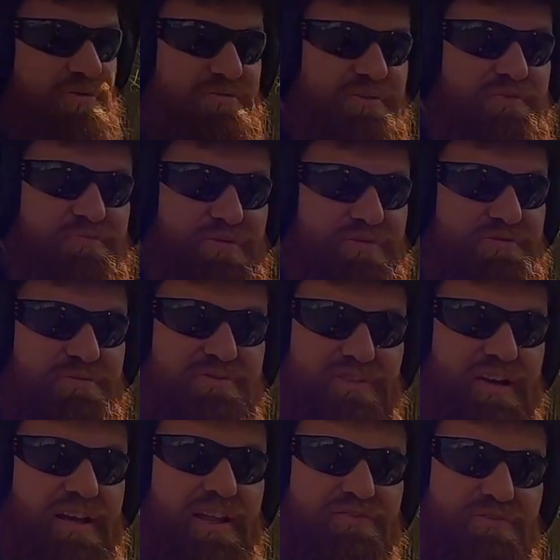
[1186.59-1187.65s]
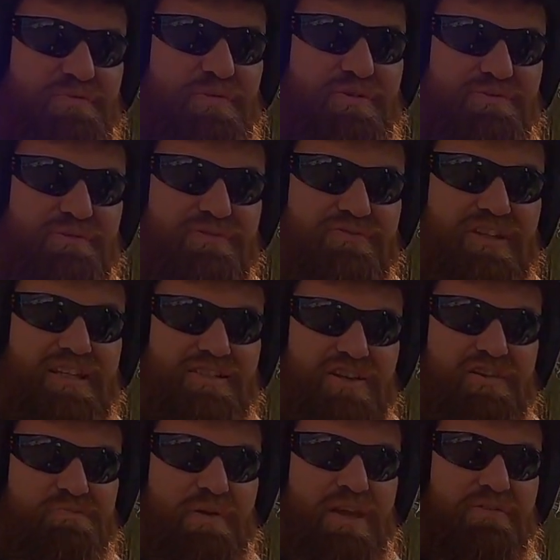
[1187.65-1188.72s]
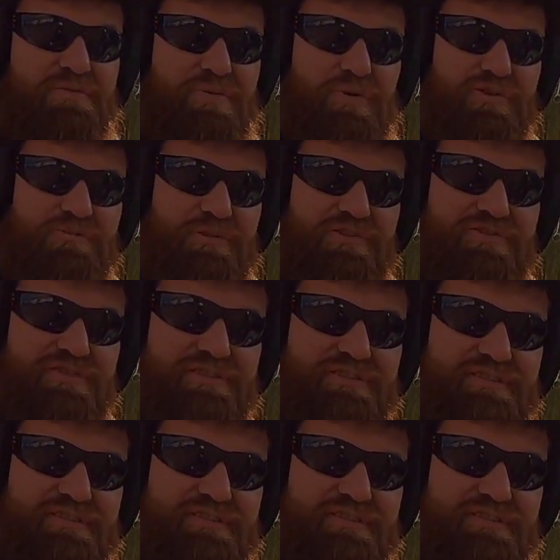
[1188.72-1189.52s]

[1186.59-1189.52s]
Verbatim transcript: Portsmouth, Portsmouth, I will head to Portsmouth. Do they serve beer in Portsmouth?